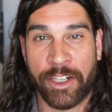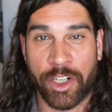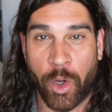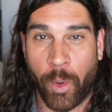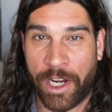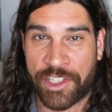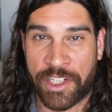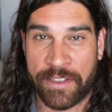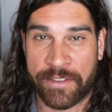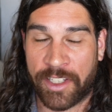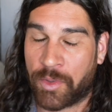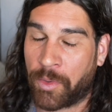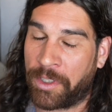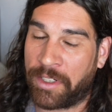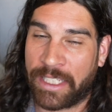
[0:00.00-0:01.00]
your questions
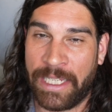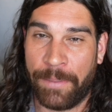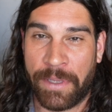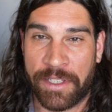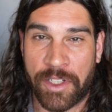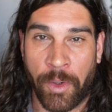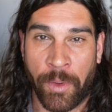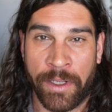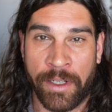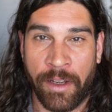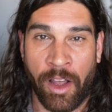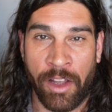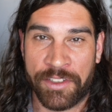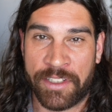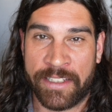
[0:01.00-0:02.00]
because we're going to keep this going
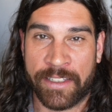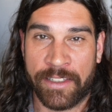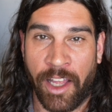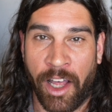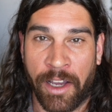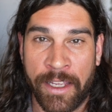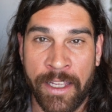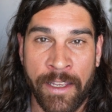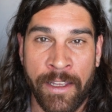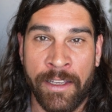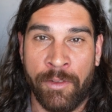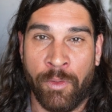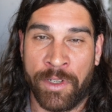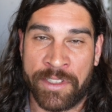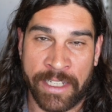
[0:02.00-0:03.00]
all season long.
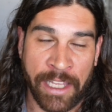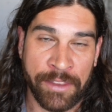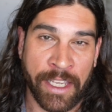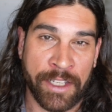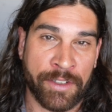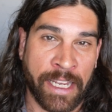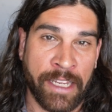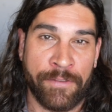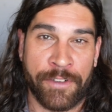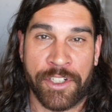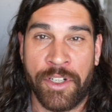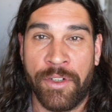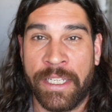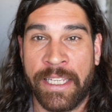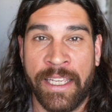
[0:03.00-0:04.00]
Once again, thanks again for
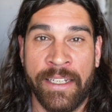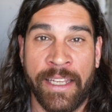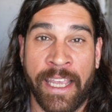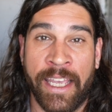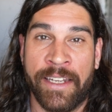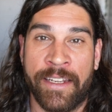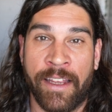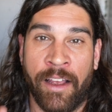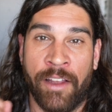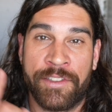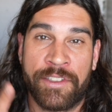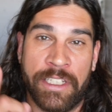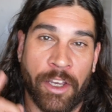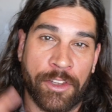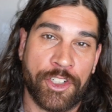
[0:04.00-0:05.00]
tuning in, and I'll
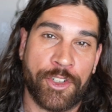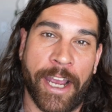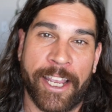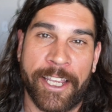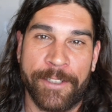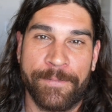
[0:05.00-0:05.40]
see you on the track.